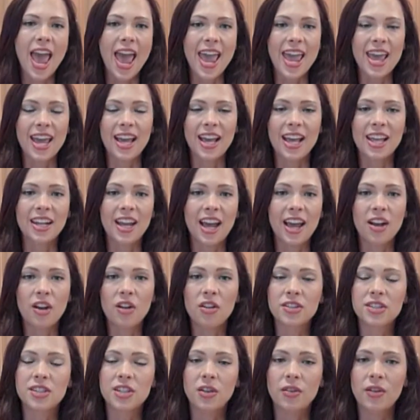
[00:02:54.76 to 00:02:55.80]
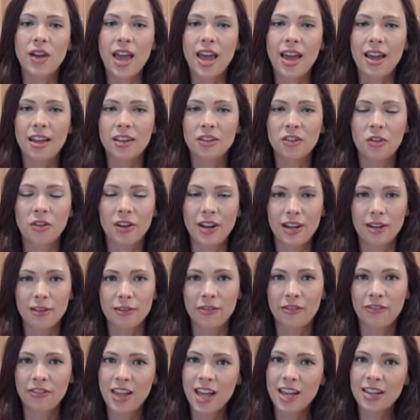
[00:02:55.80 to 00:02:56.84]
And I also add
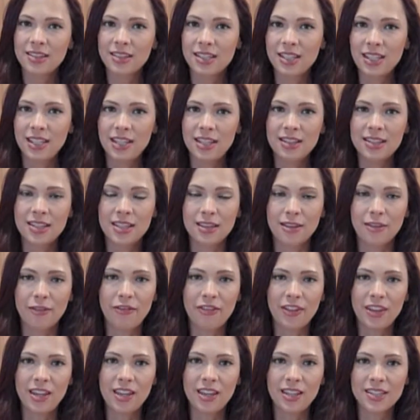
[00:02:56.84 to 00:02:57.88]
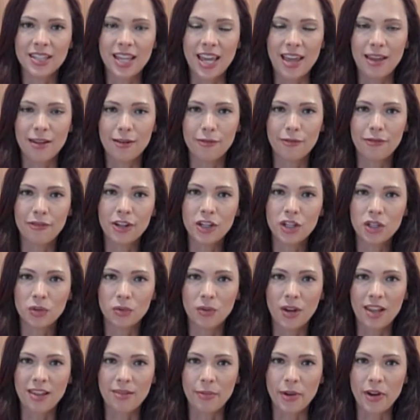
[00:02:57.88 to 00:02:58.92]
ground flax seeds, the figs, and fresh
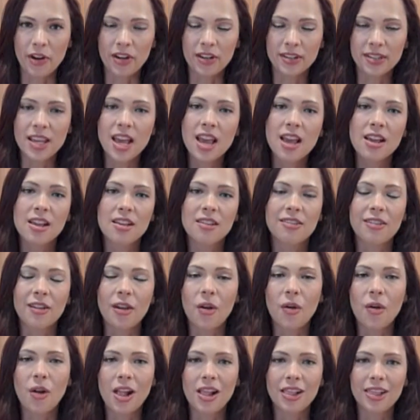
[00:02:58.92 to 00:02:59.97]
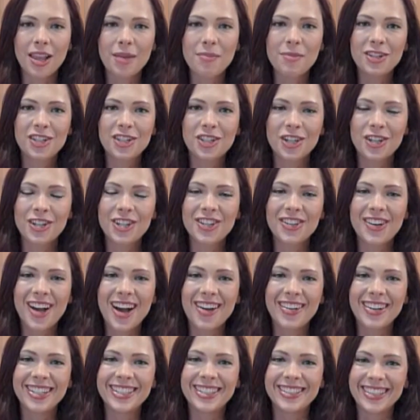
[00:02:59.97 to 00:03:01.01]
raspberries. So let me show you
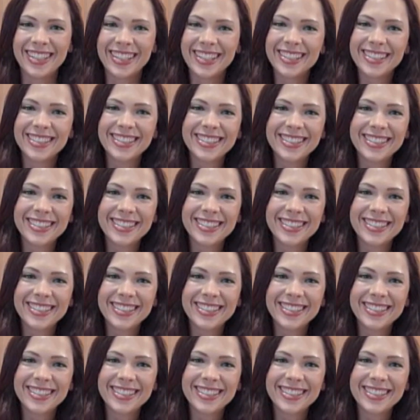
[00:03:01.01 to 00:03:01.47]
how I do it.